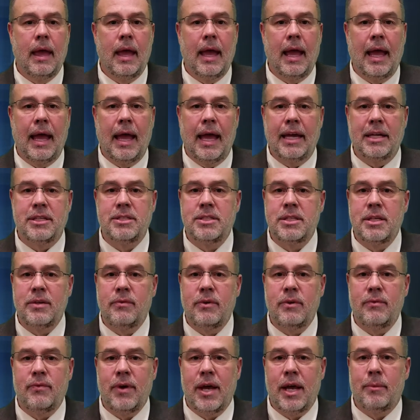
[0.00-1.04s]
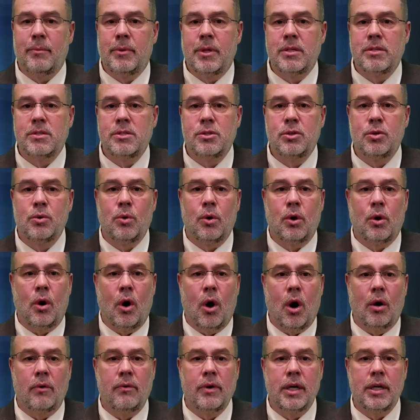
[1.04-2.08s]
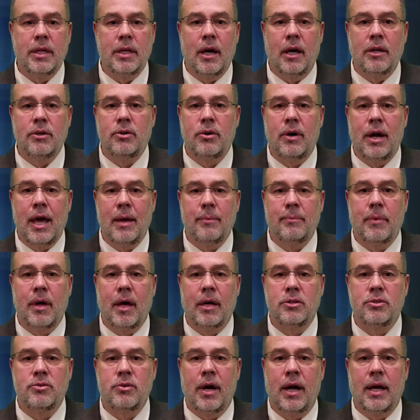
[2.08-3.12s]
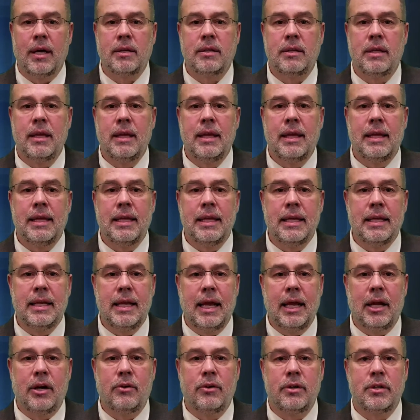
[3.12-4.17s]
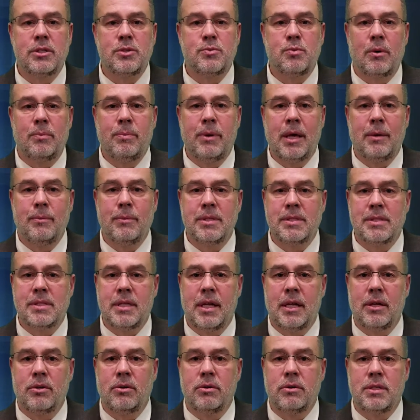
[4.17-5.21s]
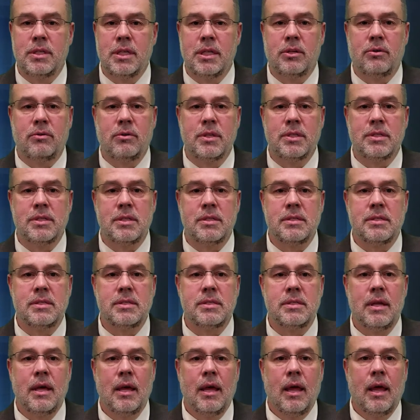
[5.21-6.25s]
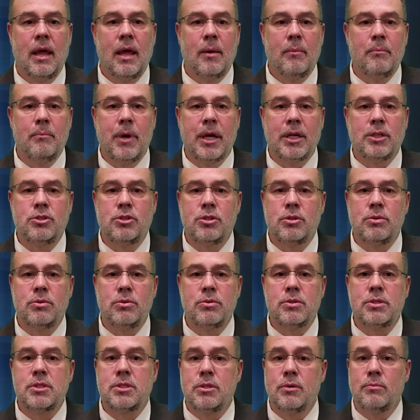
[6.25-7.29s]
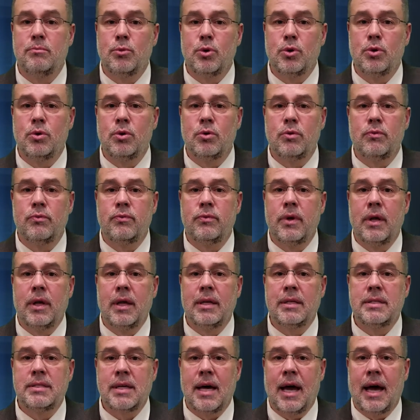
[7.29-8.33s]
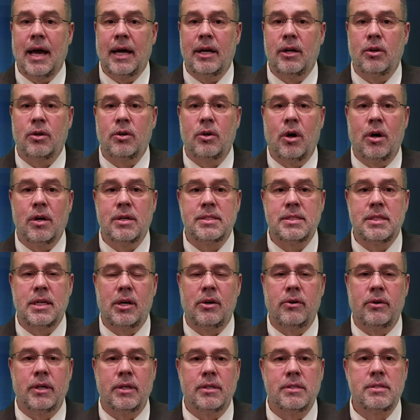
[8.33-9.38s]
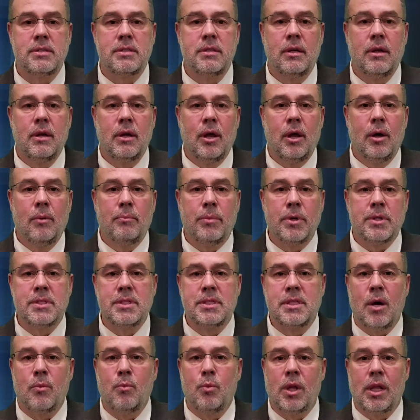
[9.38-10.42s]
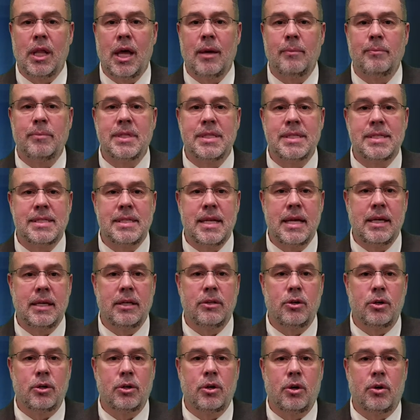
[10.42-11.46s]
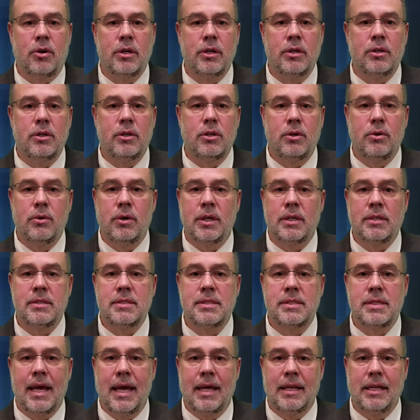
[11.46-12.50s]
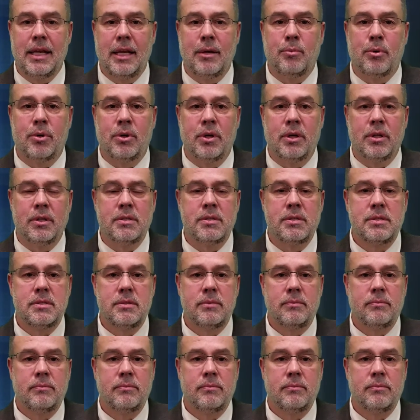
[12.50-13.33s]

HCV families who are already under HAP contract in areas where payment standard decreases may choose to move to higher cost areas, but some will opt to stay in their current units and neighborhoods.